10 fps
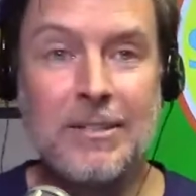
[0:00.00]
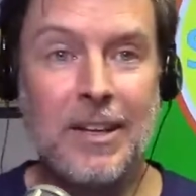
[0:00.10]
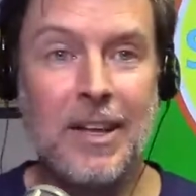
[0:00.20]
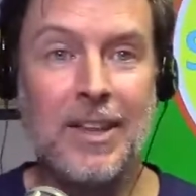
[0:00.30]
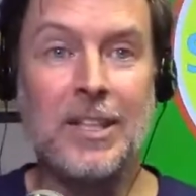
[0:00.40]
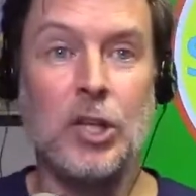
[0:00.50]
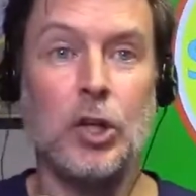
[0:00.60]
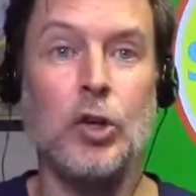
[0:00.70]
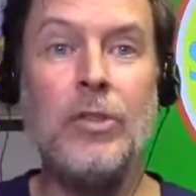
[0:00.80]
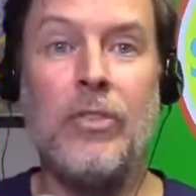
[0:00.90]
I think it's a
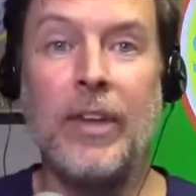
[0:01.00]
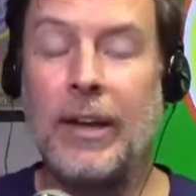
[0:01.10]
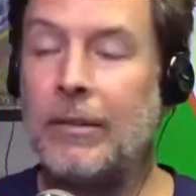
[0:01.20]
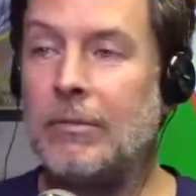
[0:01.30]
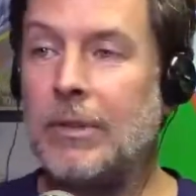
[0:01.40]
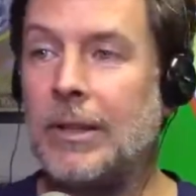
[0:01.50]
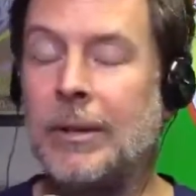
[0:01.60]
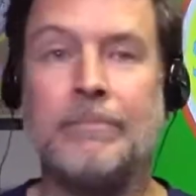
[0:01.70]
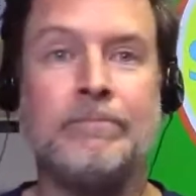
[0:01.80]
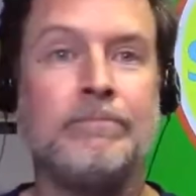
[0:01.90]
good thing.